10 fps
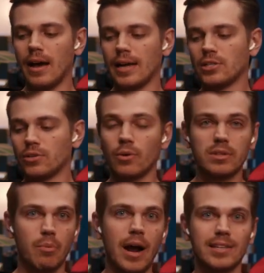I don't know
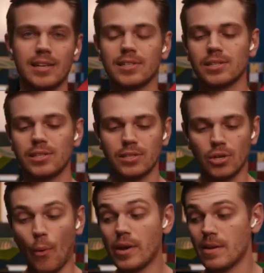what the pricing's
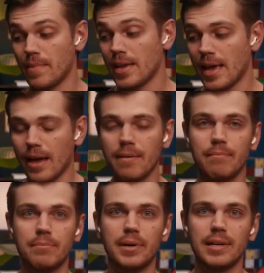going to be
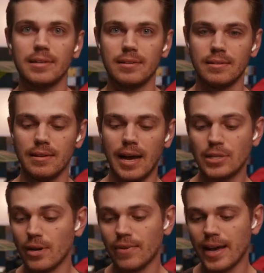yet, but
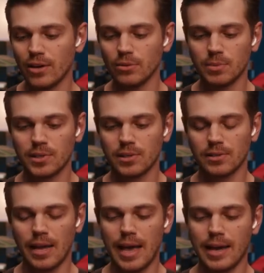I do have high
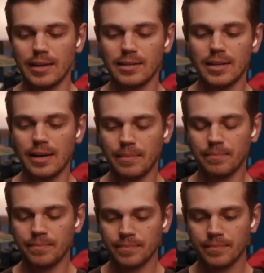hopes, and
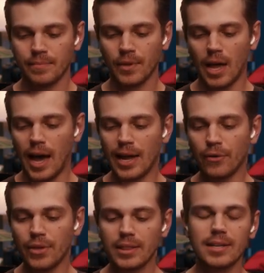I
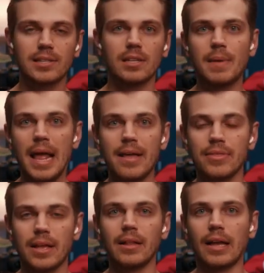don't think that it's going to be
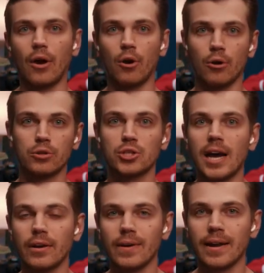anything like
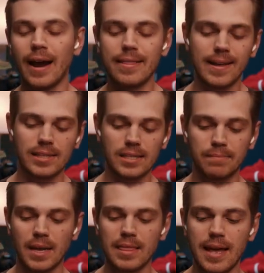earth-shattering. I think it's
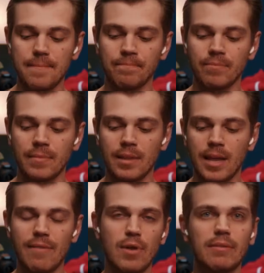something that
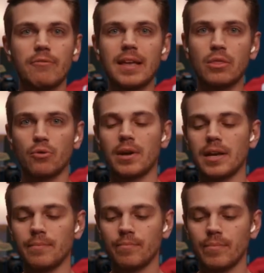if you have a
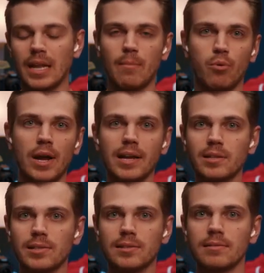V3 and it
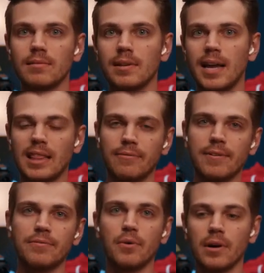breaks, get
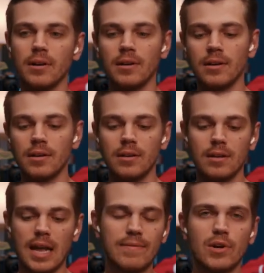the V4,
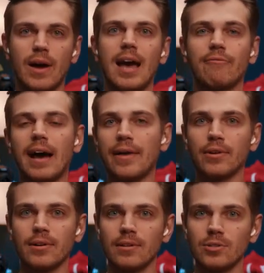and if you don't have
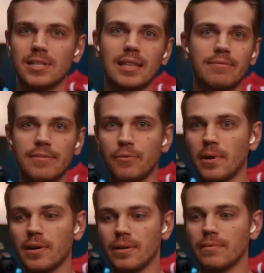either, just get the
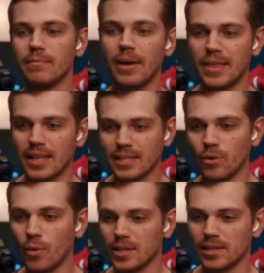V4. I think that's
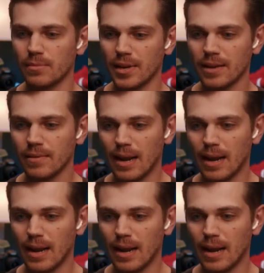kind of what it's going to be.